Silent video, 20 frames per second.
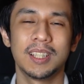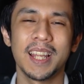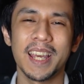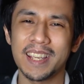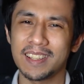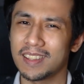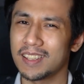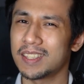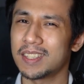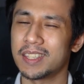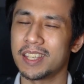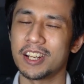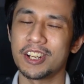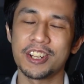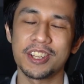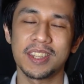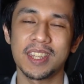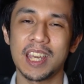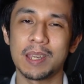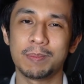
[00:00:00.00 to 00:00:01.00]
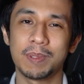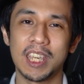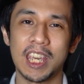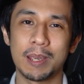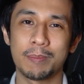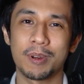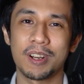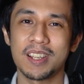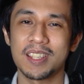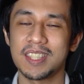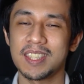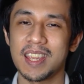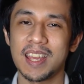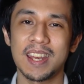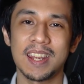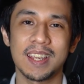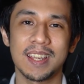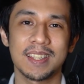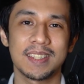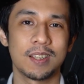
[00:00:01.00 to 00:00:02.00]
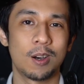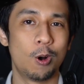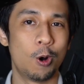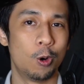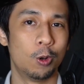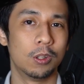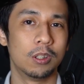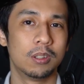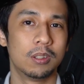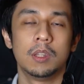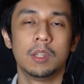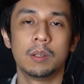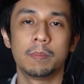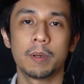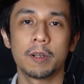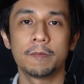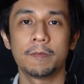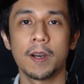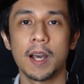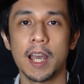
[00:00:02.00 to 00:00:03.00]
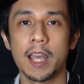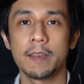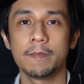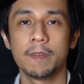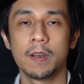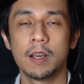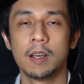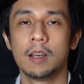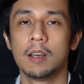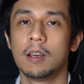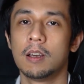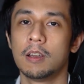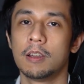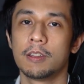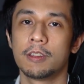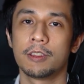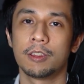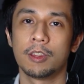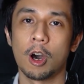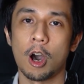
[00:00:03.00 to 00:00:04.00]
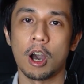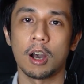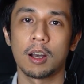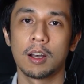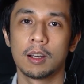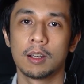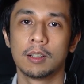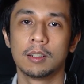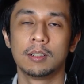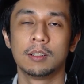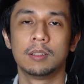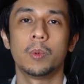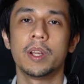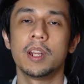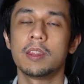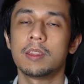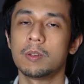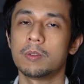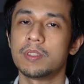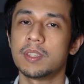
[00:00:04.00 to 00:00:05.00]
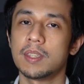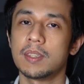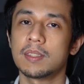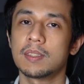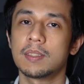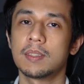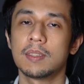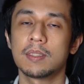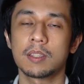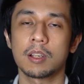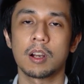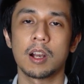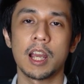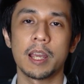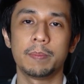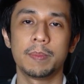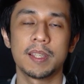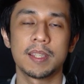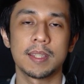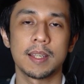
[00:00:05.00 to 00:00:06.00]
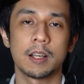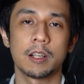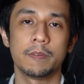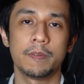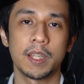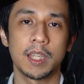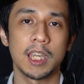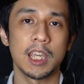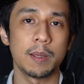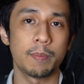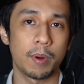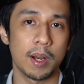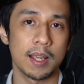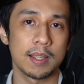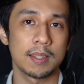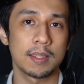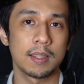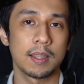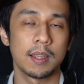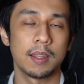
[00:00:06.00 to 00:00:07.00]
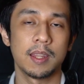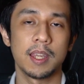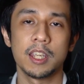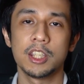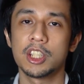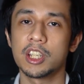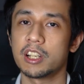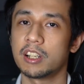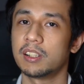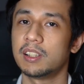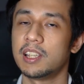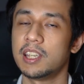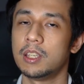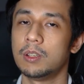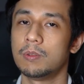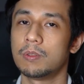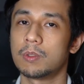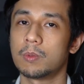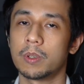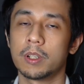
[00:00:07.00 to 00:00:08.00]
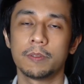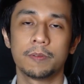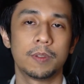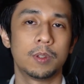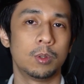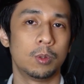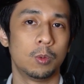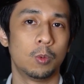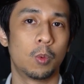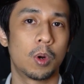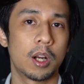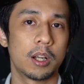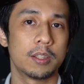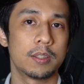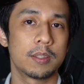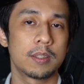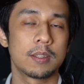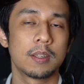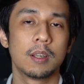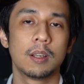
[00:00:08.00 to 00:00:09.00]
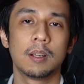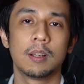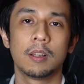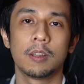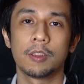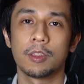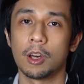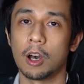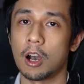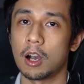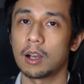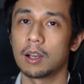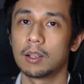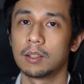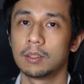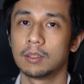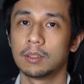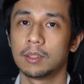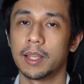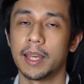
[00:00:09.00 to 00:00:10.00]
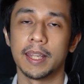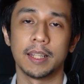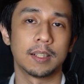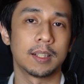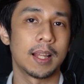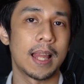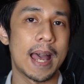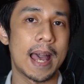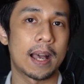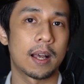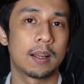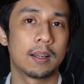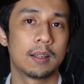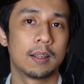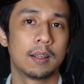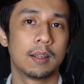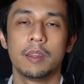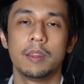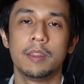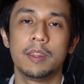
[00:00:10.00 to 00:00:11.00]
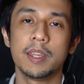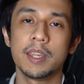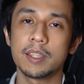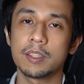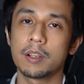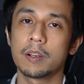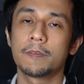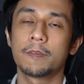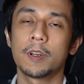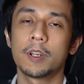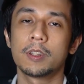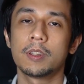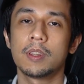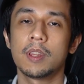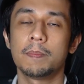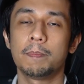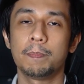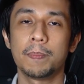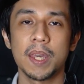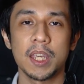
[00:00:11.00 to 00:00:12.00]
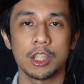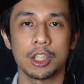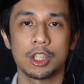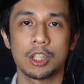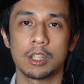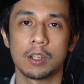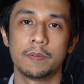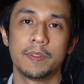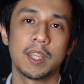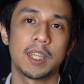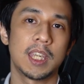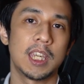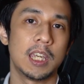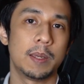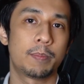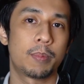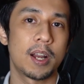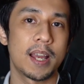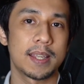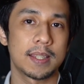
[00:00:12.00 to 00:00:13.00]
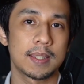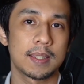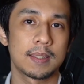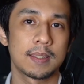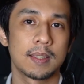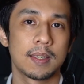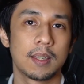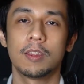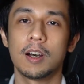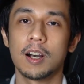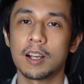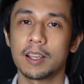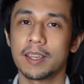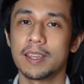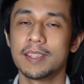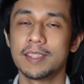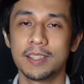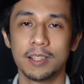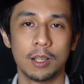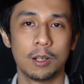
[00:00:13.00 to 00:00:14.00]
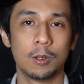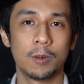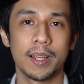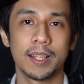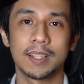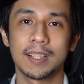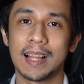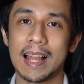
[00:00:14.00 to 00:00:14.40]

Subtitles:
like the stereotype gamer aesthetic as a whole. Number five, Thock. When enthusiasts describe the sound of a keypress, they generally use one of two words, thock and clack. These refer to the pitch of the keypress. Thock is low and